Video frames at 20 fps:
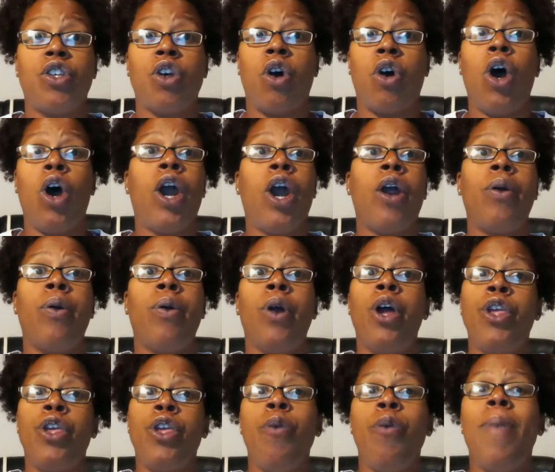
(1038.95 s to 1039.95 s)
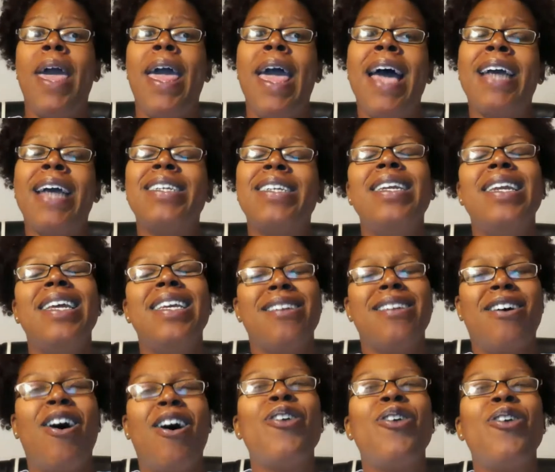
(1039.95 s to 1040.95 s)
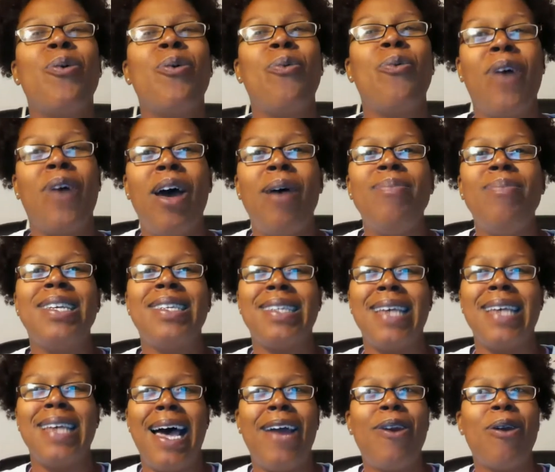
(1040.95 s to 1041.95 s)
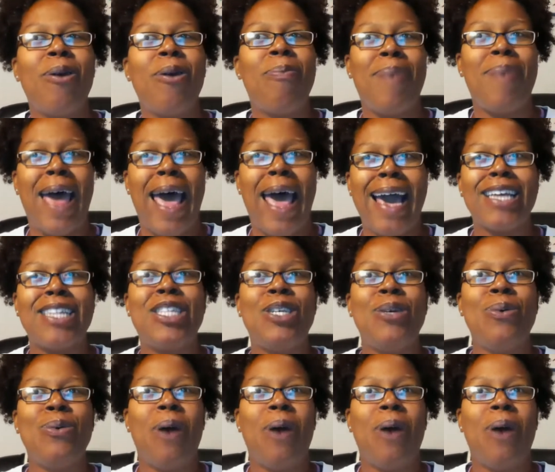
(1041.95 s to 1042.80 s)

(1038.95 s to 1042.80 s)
or you may actually need to call your web designer back to